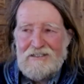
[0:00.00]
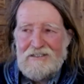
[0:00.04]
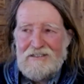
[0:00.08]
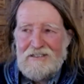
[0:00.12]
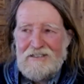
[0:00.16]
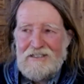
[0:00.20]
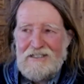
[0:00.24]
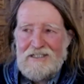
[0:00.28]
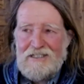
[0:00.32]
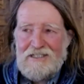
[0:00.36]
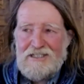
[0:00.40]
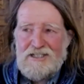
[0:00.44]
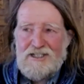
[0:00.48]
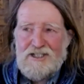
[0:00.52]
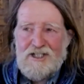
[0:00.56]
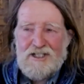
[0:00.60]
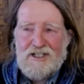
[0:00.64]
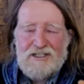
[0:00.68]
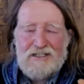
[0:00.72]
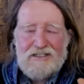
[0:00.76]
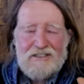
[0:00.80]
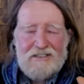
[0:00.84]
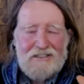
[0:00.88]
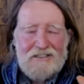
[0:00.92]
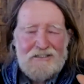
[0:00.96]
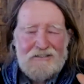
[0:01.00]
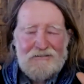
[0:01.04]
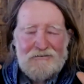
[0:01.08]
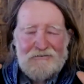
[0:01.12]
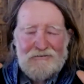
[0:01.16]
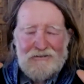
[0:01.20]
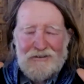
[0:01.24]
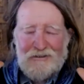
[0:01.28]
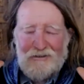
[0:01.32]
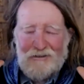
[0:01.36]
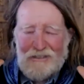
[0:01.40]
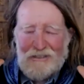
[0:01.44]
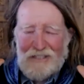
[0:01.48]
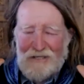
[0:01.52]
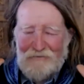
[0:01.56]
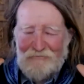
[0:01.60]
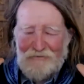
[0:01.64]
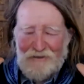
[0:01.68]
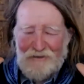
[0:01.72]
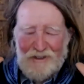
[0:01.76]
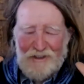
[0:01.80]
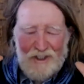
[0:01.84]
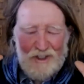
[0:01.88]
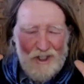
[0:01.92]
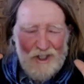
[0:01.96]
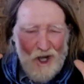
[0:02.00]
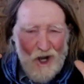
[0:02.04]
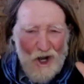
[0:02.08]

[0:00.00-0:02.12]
it's just your life is an